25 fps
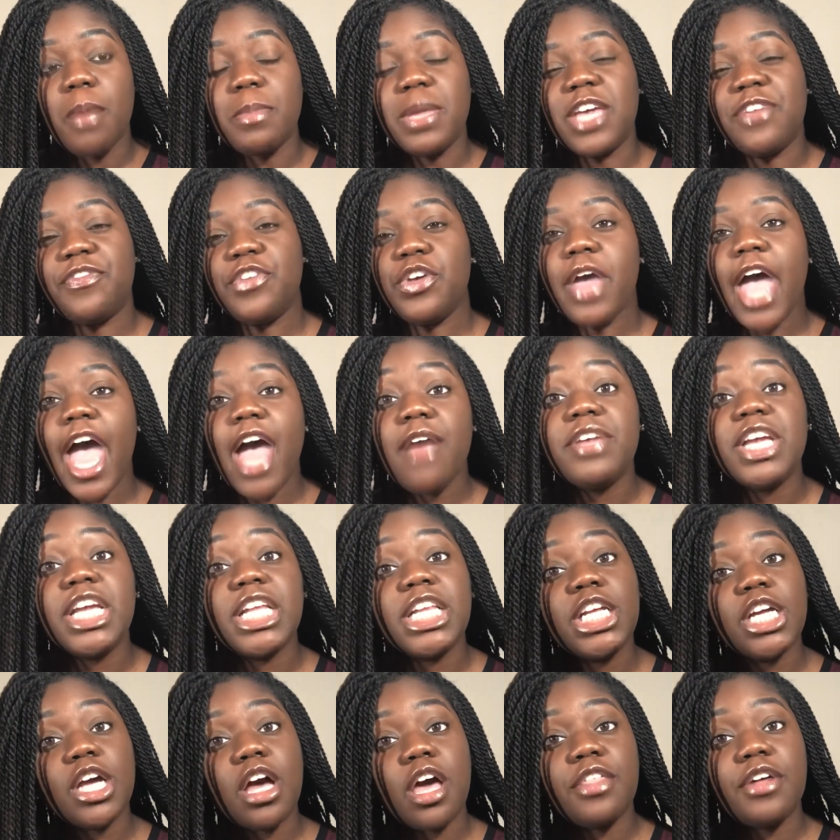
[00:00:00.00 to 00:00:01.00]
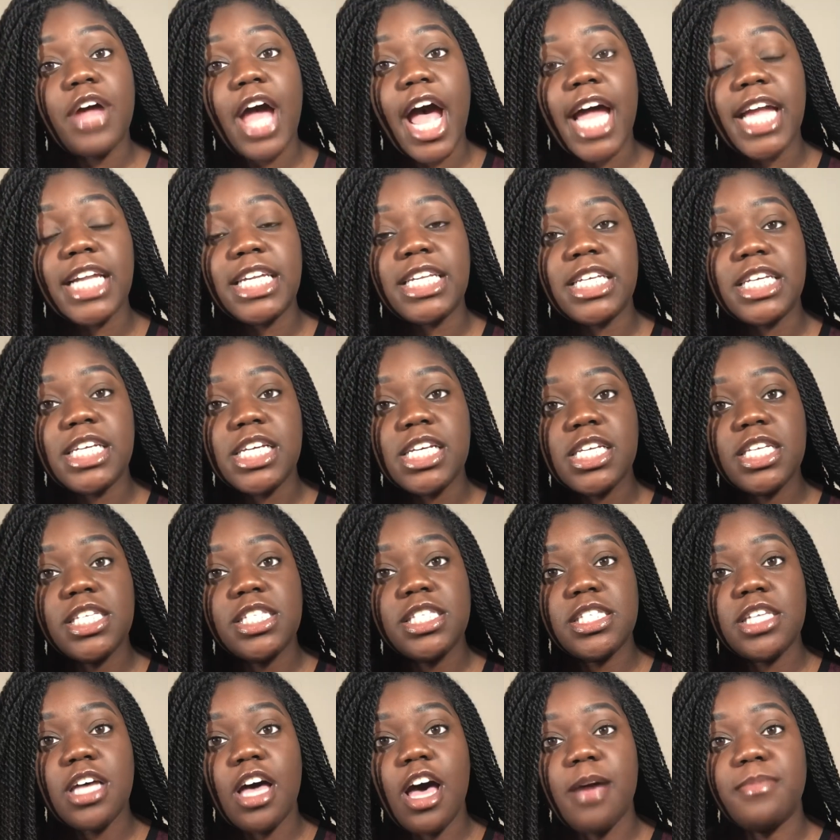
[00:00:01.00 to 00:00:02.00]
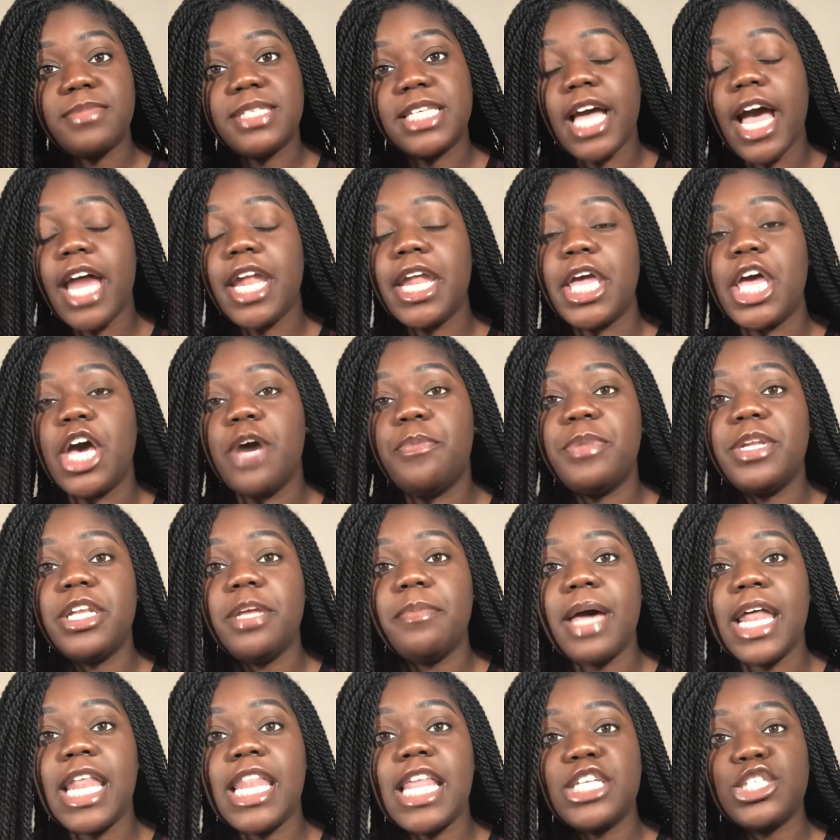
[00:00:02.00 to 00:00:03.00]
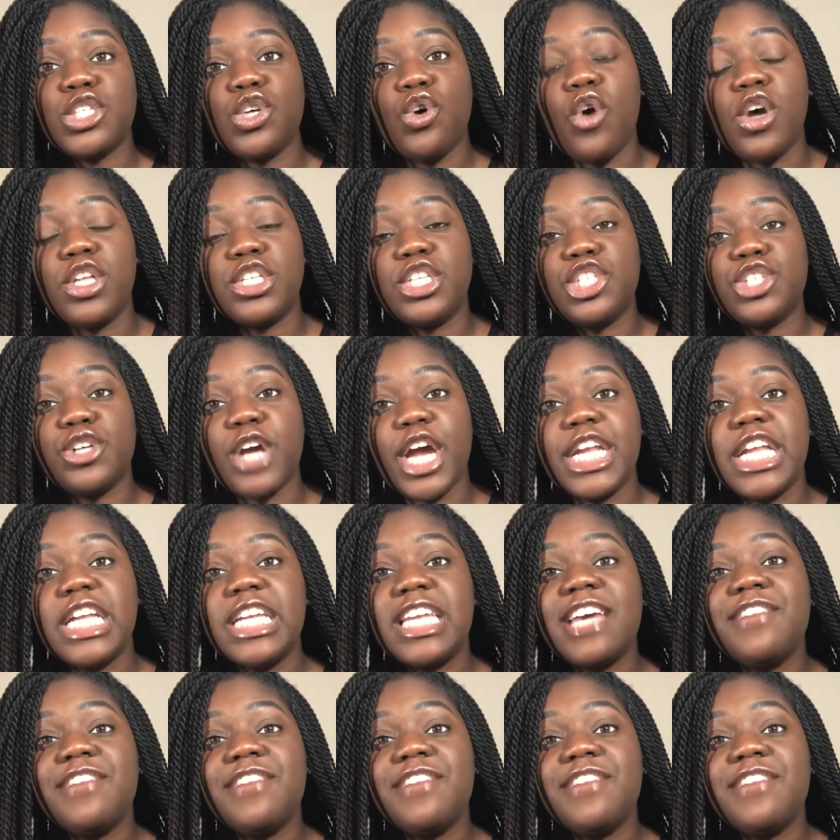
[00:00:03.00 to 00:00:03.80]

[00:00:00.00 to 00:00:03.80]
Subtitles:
If you have any other ideas to kind of help anybody that's going to training,